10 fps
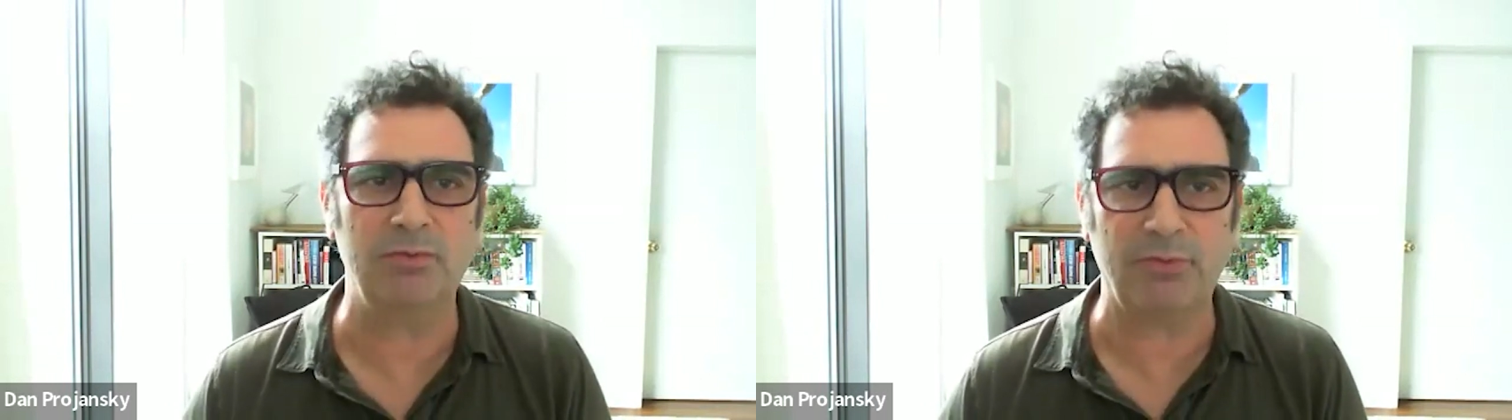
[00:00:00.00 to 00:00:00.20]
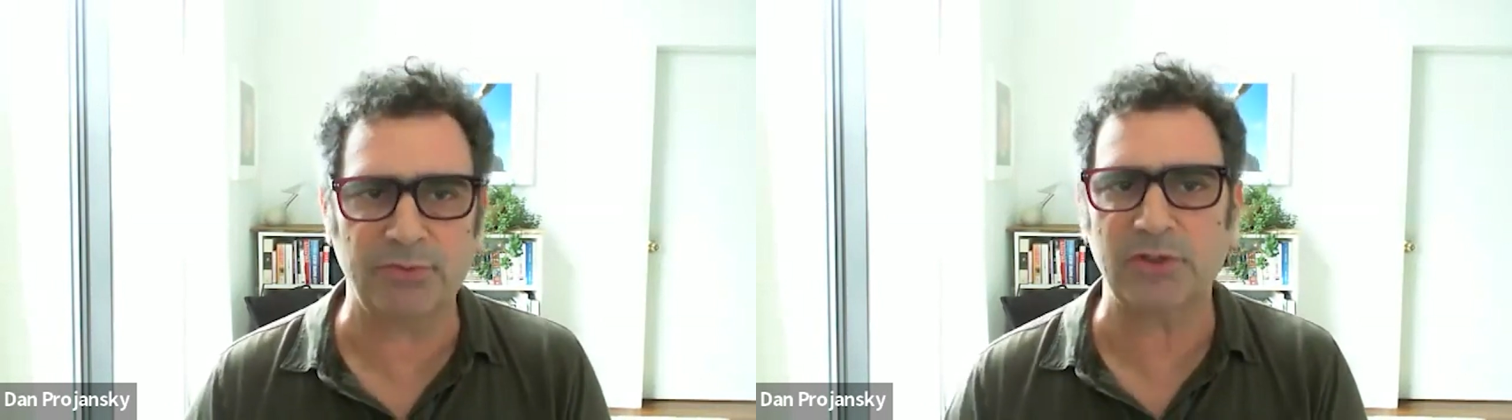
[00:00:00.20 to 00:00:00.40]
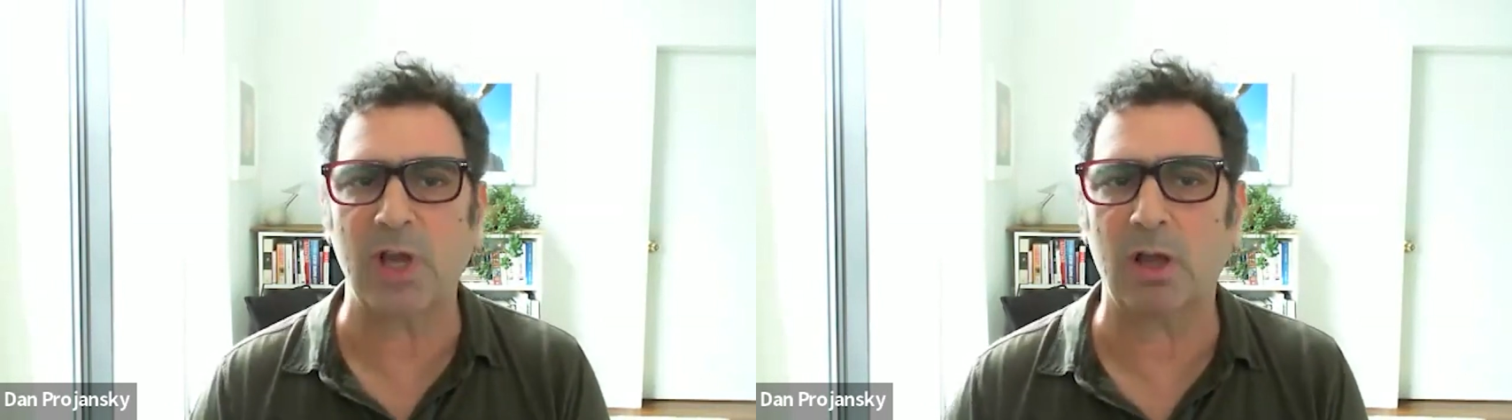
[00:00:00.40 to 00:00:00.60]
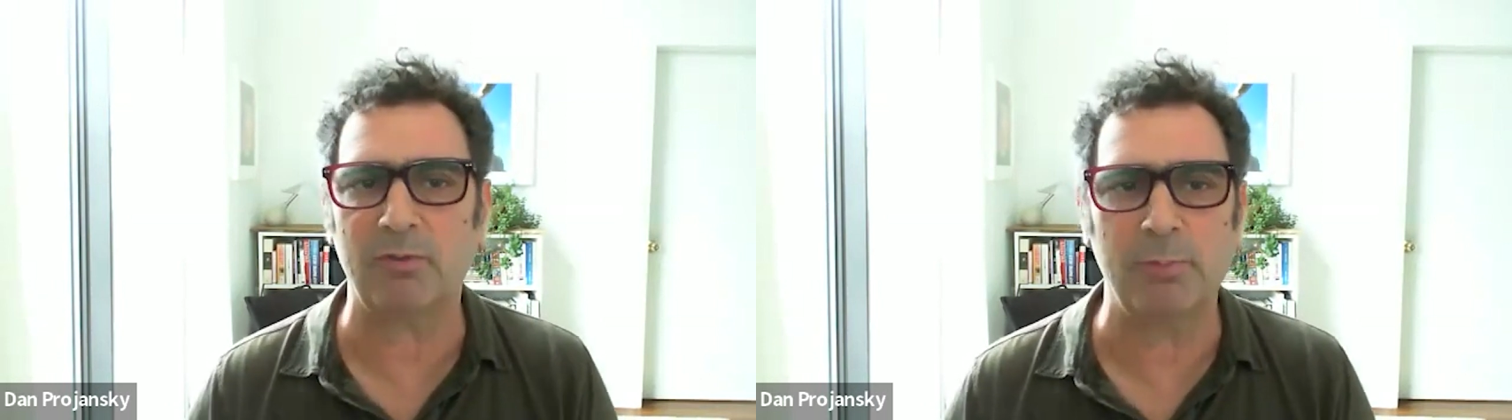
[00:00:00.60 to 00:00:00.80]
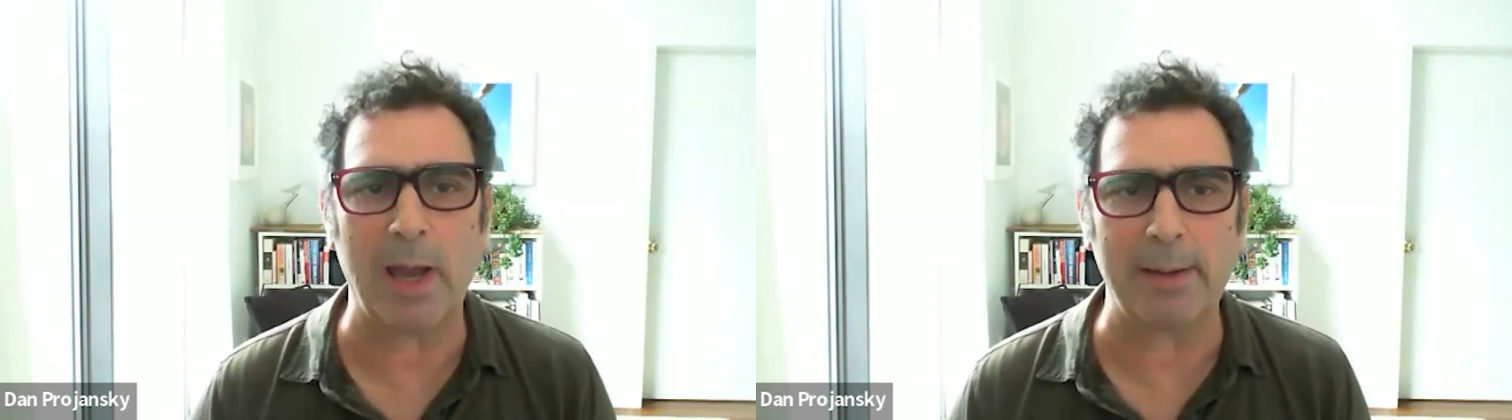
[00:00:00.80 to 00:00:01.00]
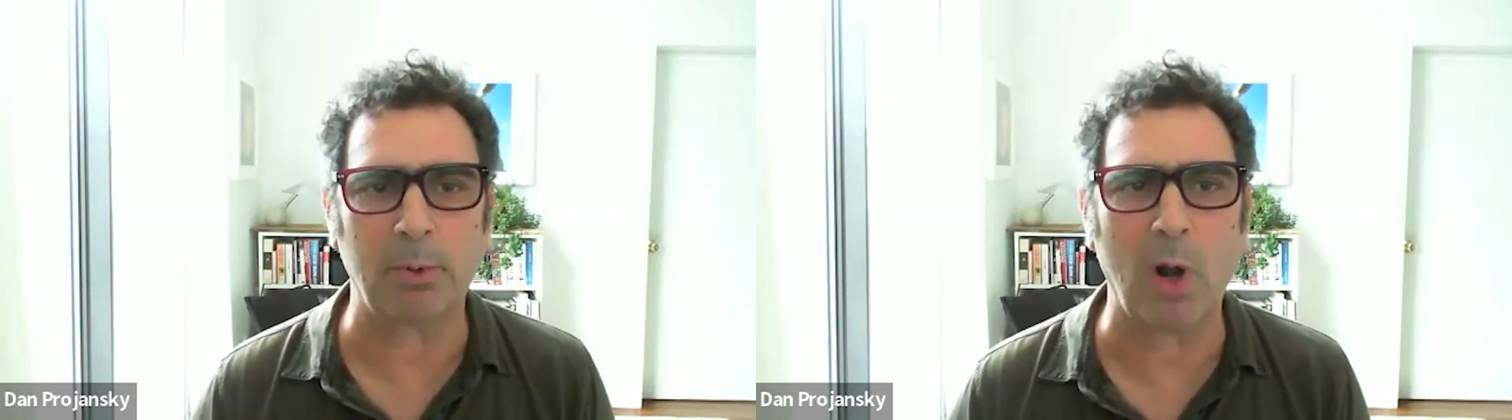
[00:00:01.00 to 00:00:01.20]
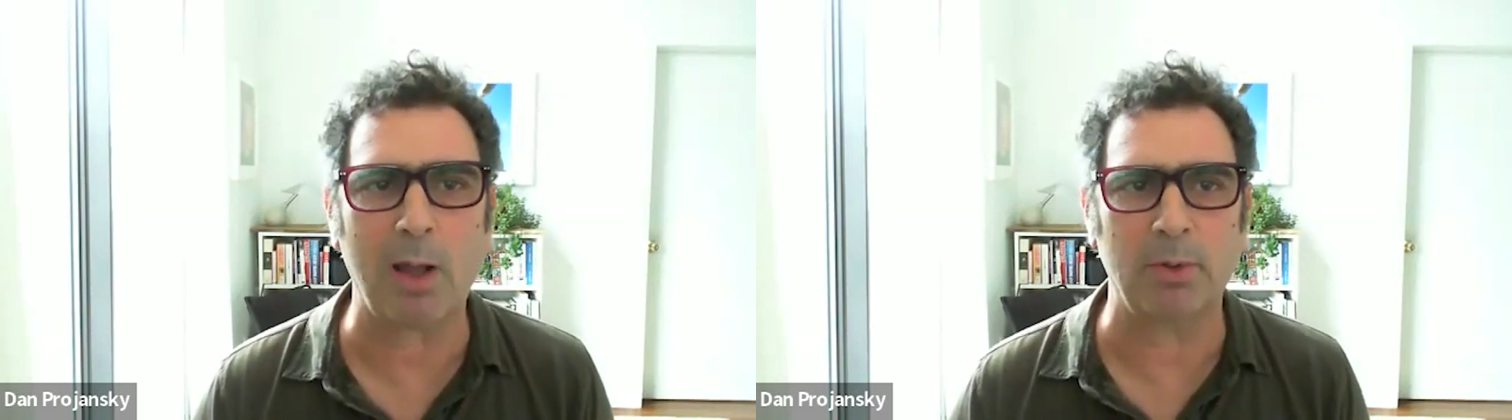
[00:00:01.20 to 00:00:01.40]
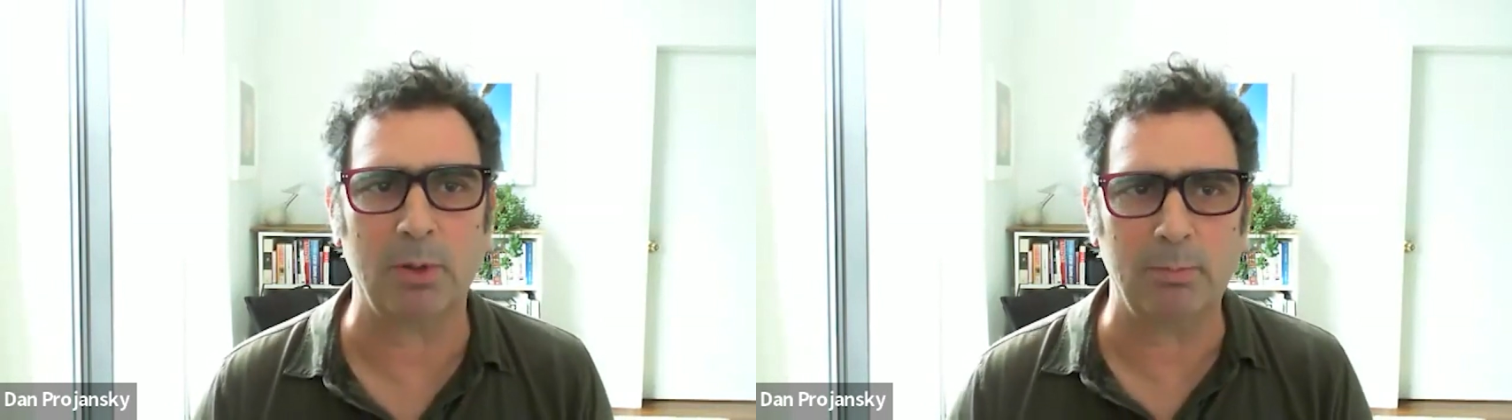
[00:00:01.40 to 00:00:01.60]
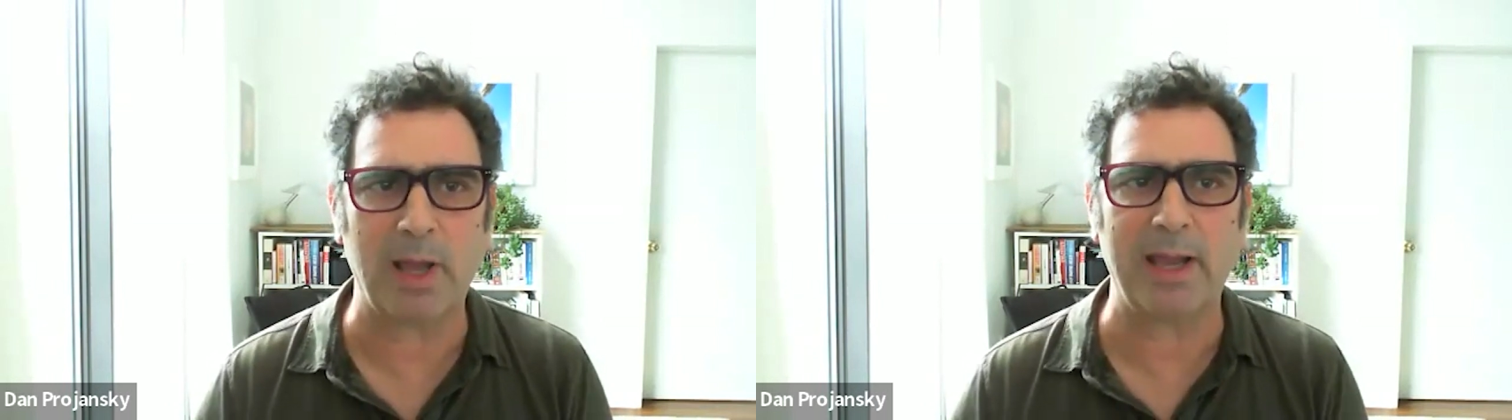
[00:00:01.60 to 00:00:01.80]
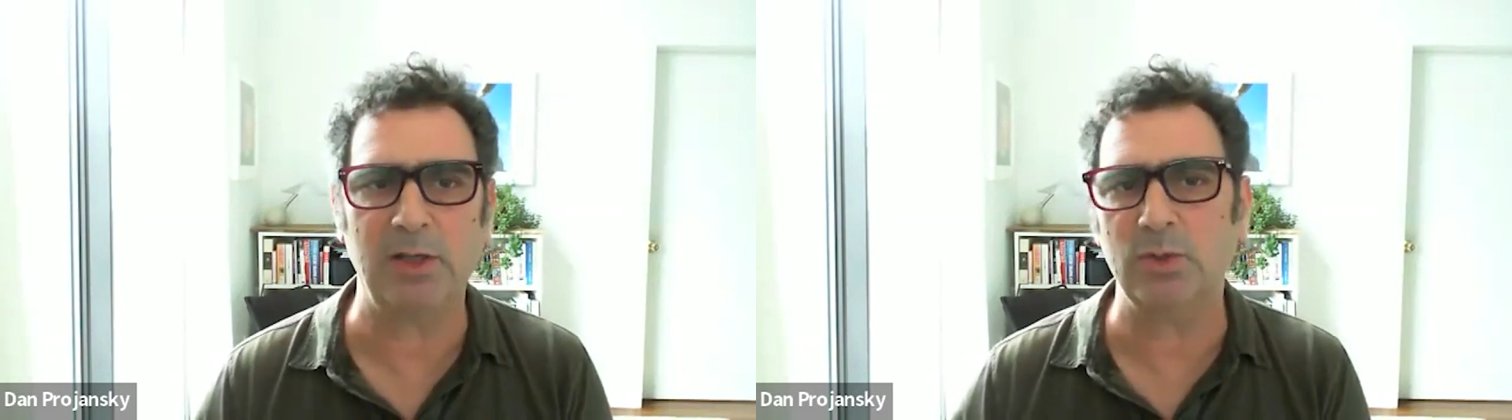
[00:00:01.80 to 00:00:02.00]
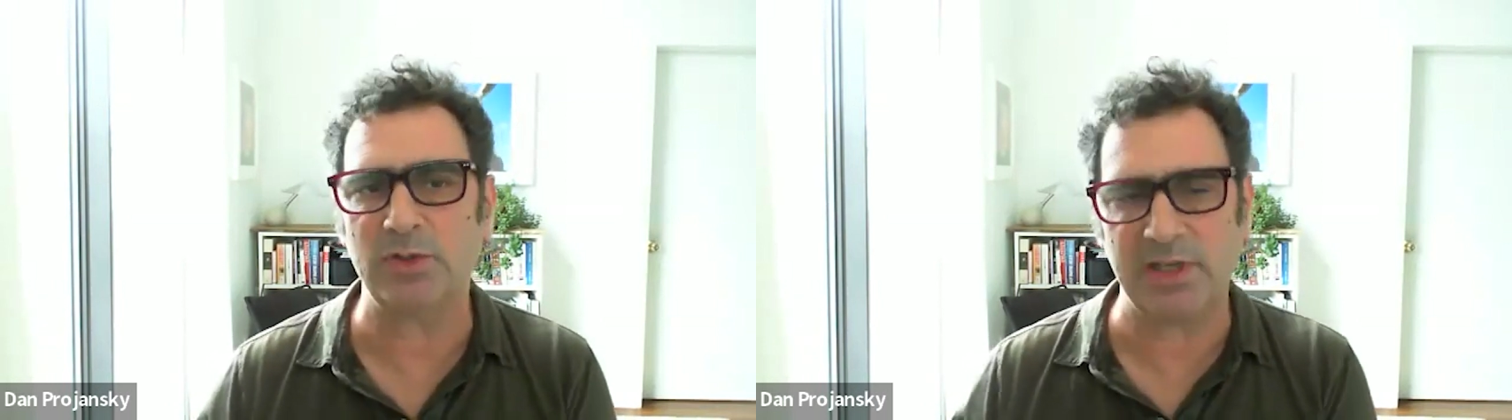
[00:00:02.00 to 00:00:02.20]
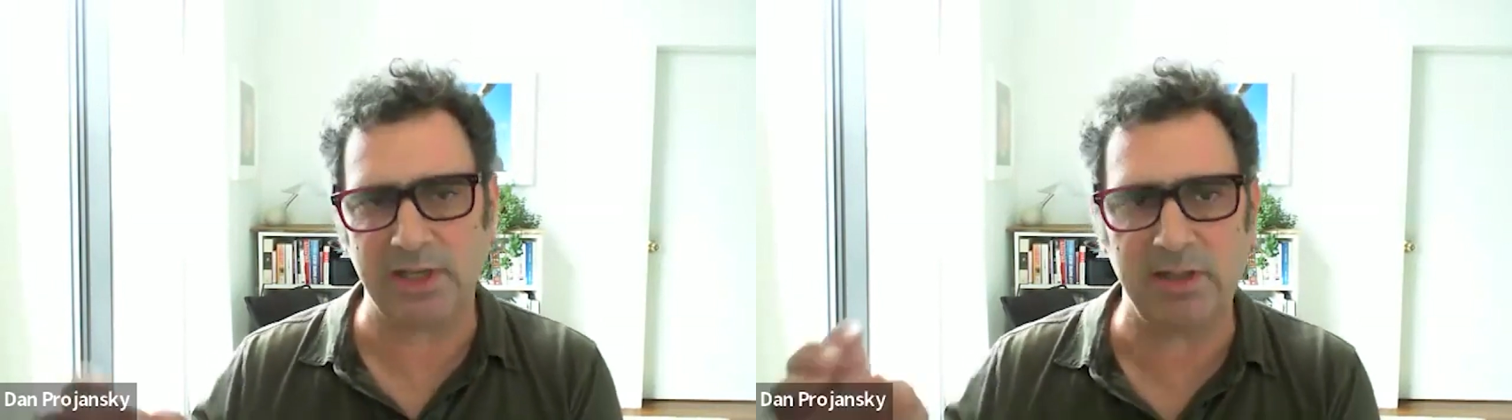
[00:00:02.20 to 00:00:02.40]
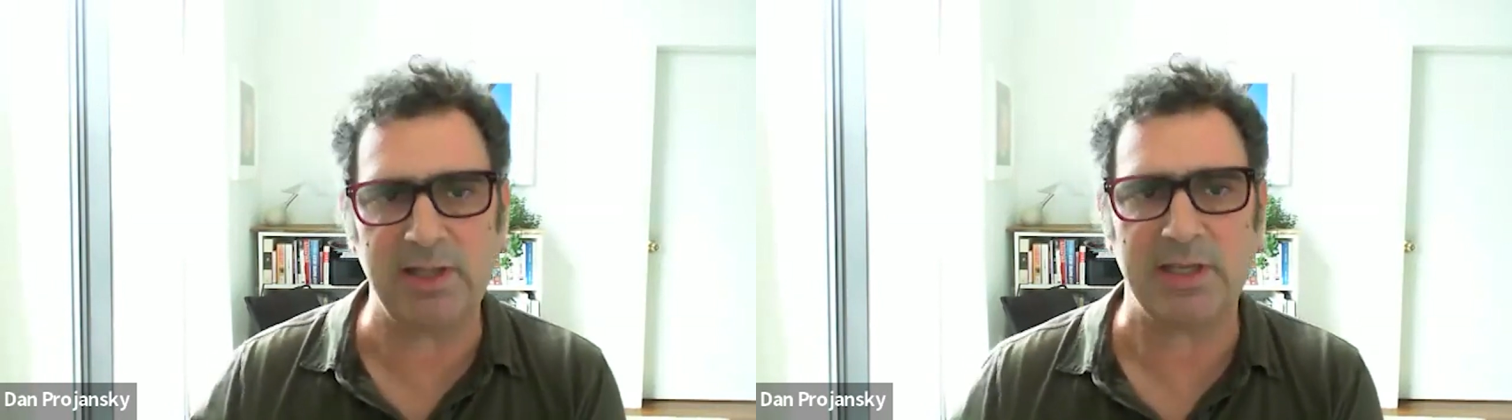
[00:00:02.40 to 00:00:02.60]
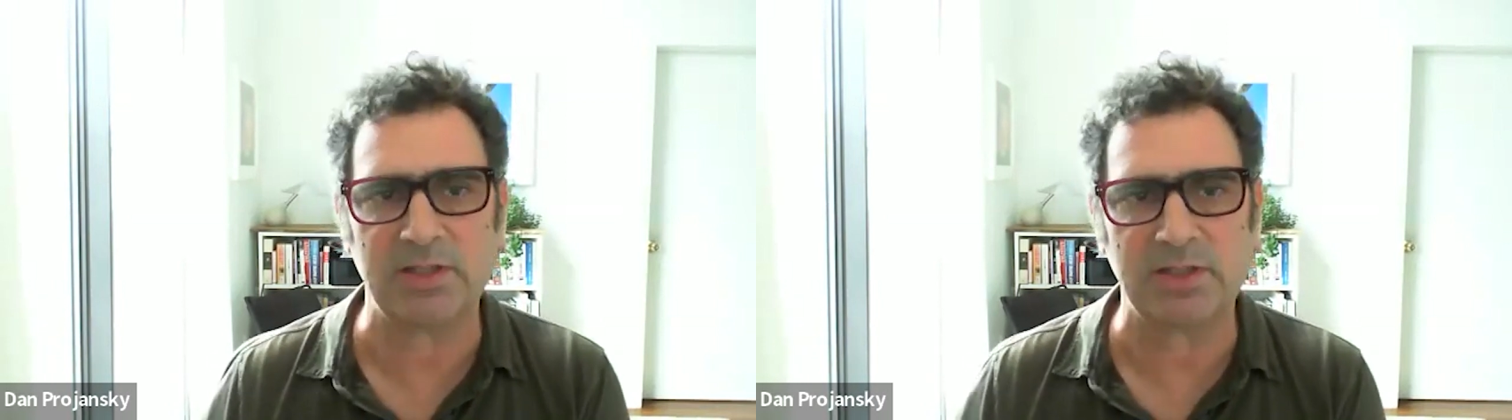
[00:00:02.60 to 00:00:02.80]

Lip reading: solve my problem by using this